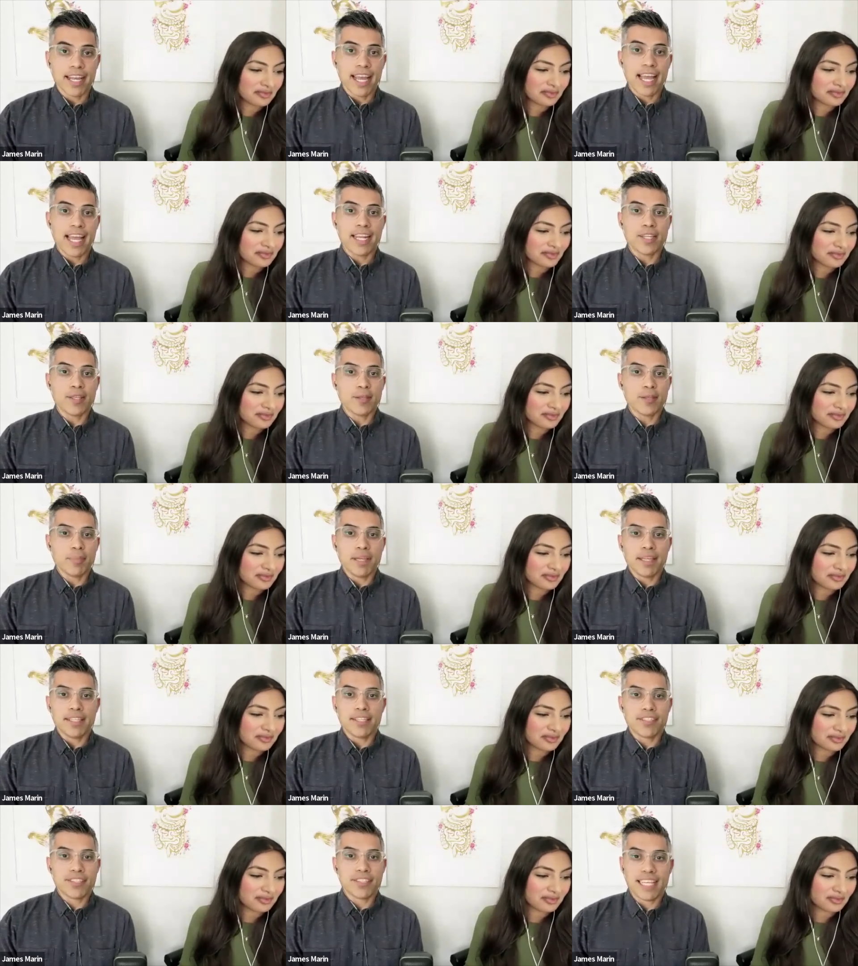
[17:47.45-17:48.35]
Speaker 1: and you may
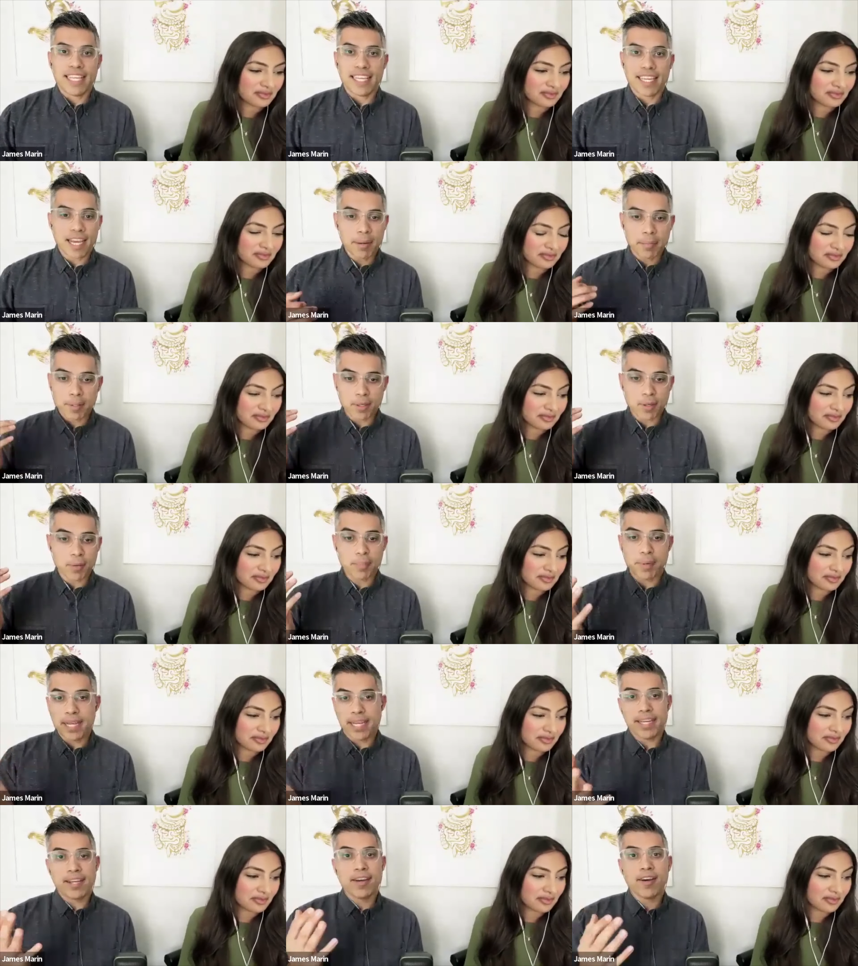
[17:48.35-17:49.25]
just think i'm going to go
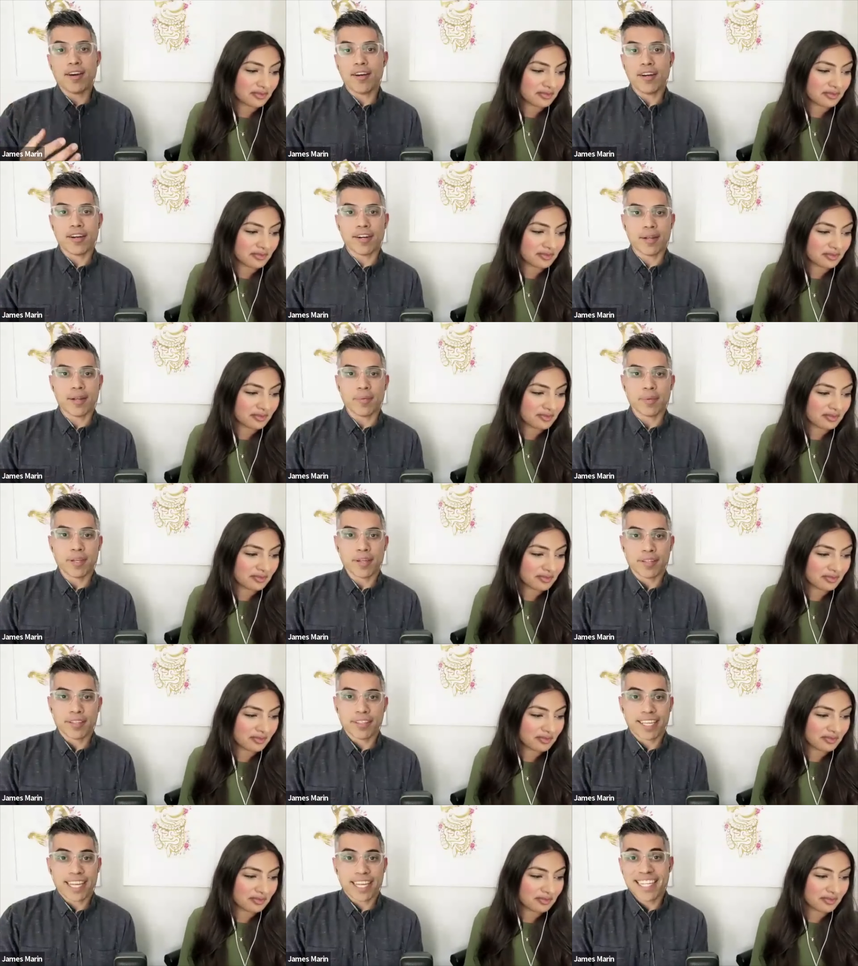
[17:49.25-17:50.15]
buy a car and we
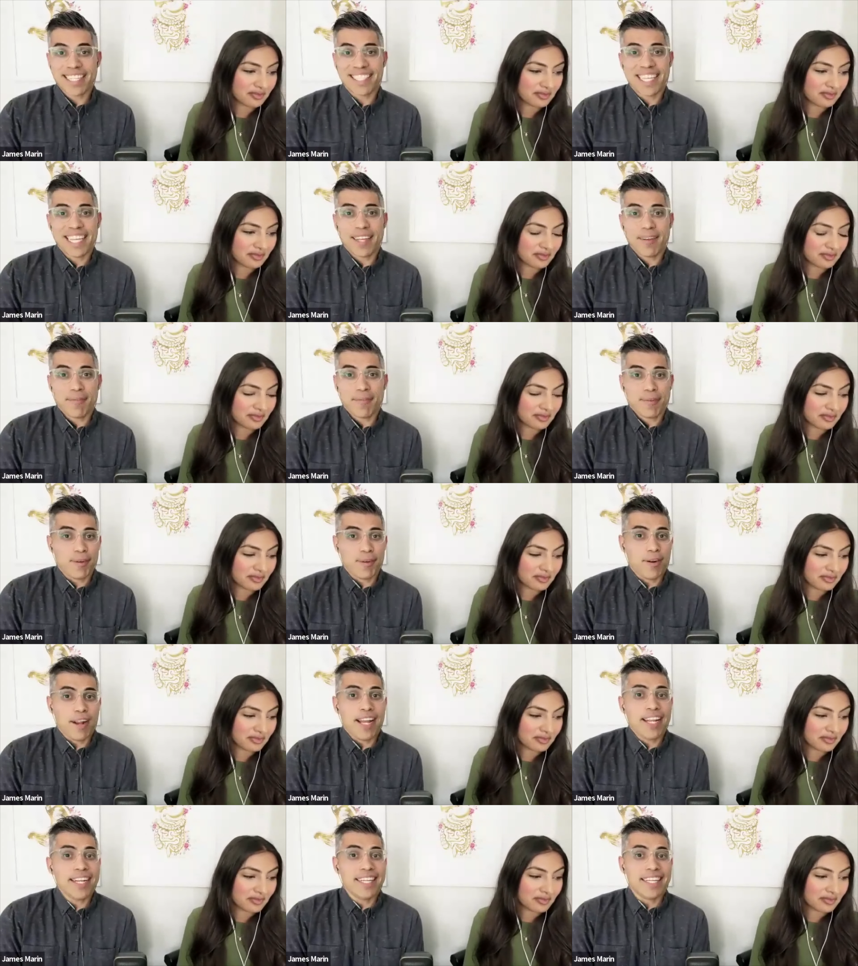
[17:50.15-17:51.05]
all kind of take it for
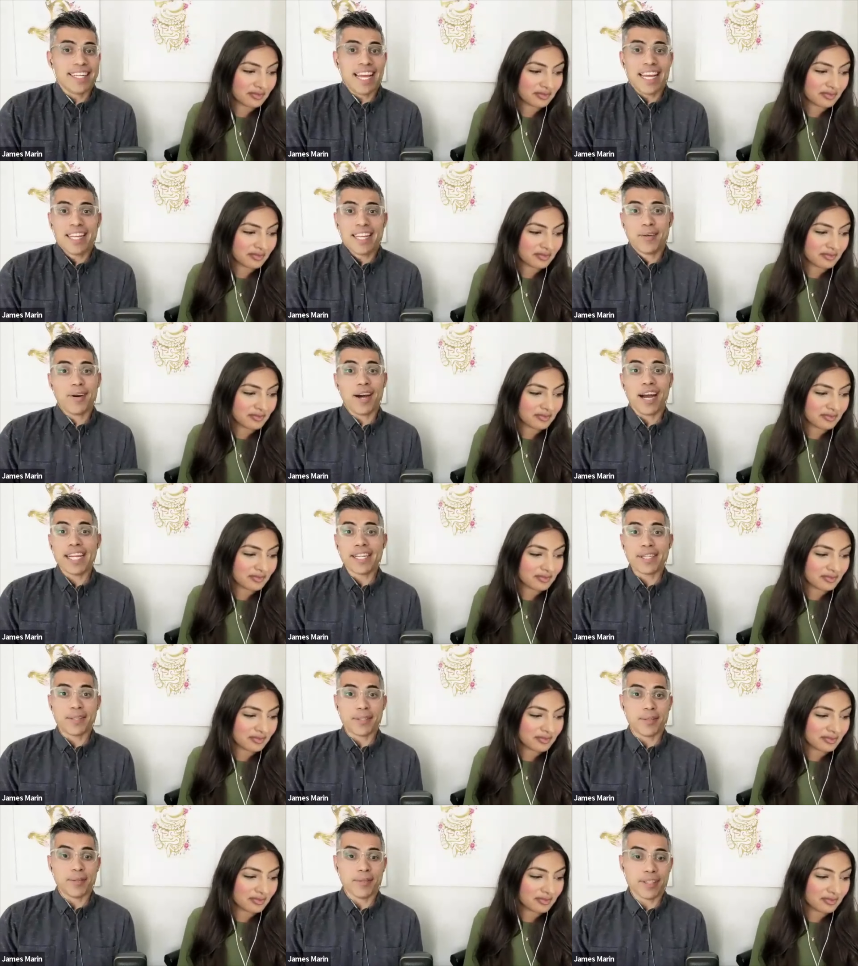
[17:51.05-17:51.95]
granted i know i
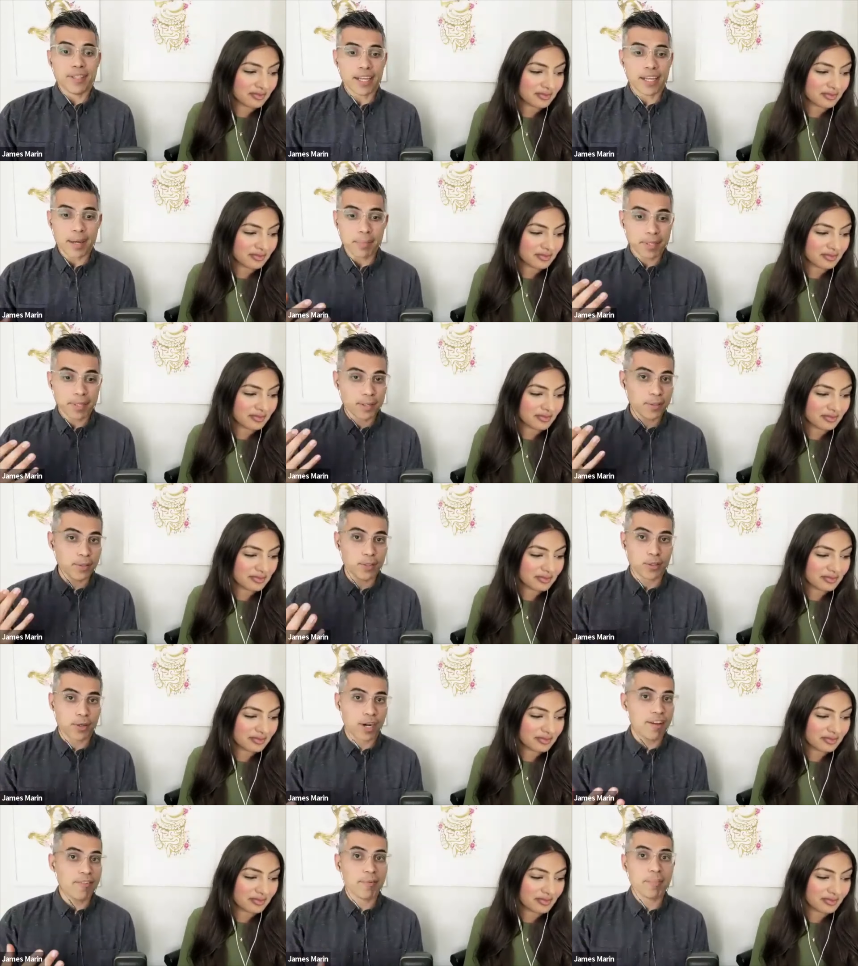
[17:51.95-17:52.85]
do like i'm going to go
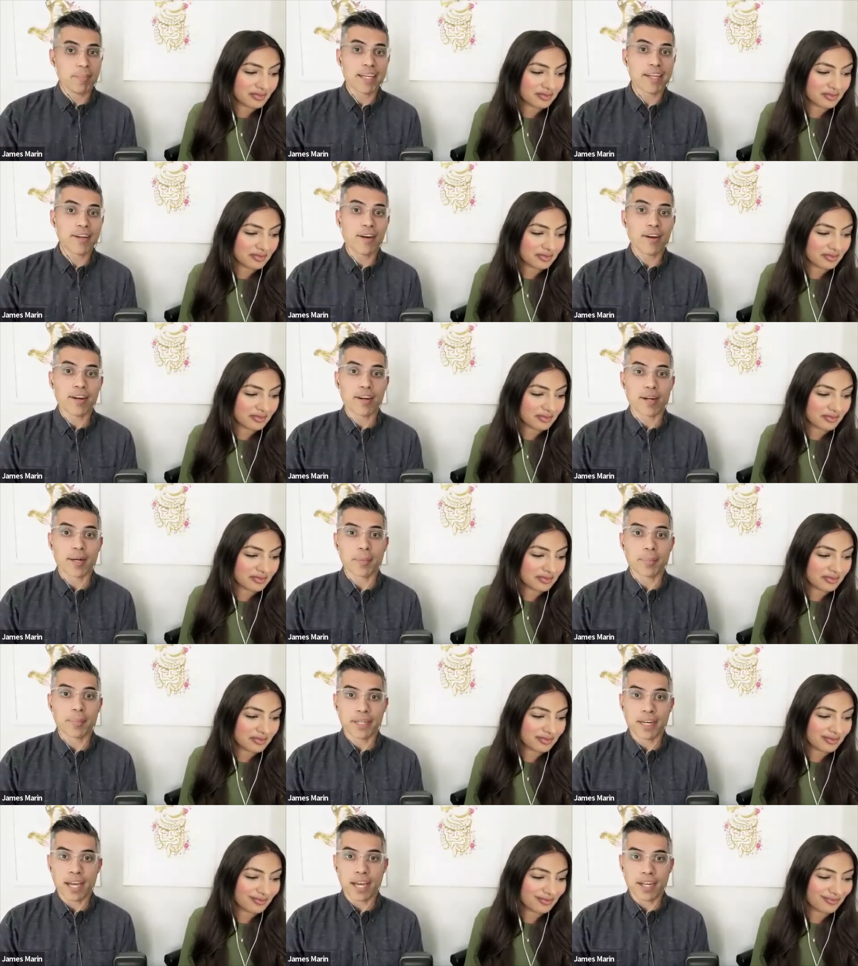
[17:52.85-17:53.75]
drive in my car
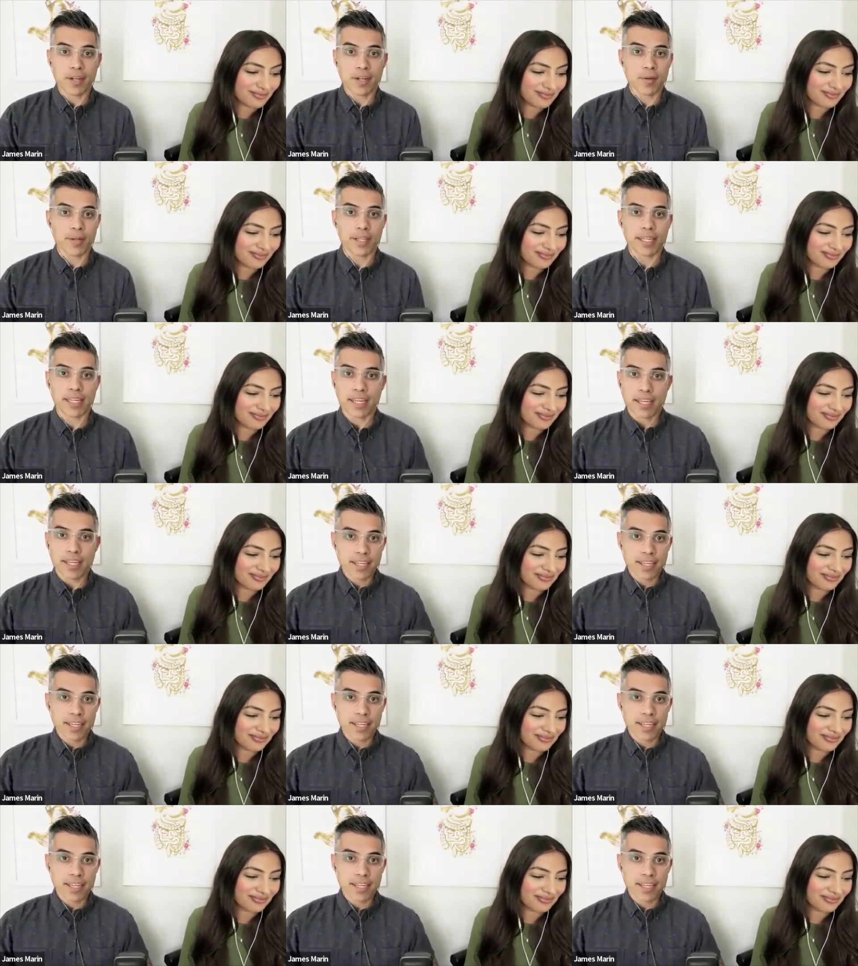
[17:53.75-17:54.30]
but not knowing